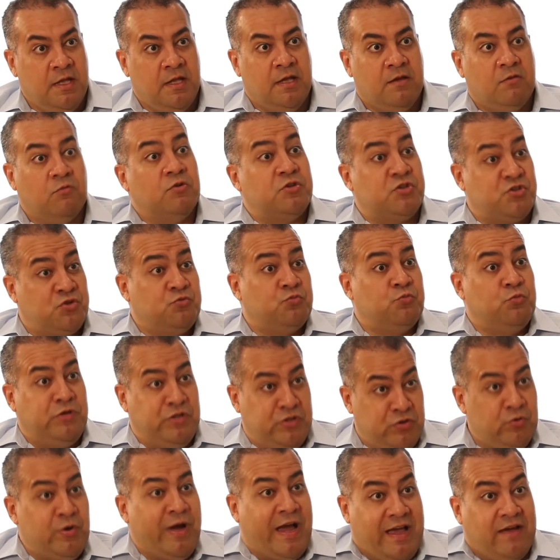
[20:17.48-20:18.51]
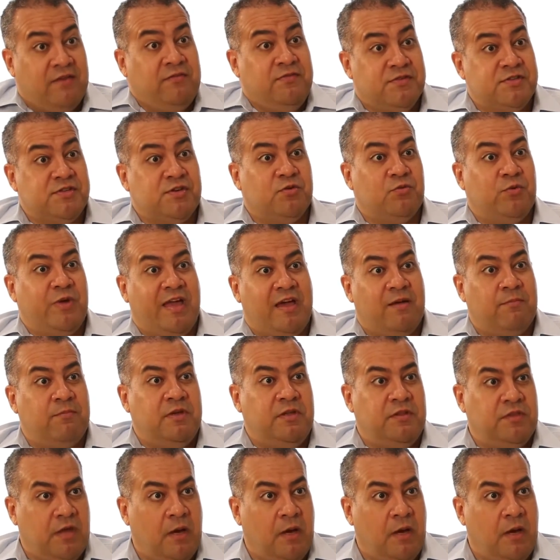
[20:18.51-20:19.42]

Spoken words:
which we do have. So we have been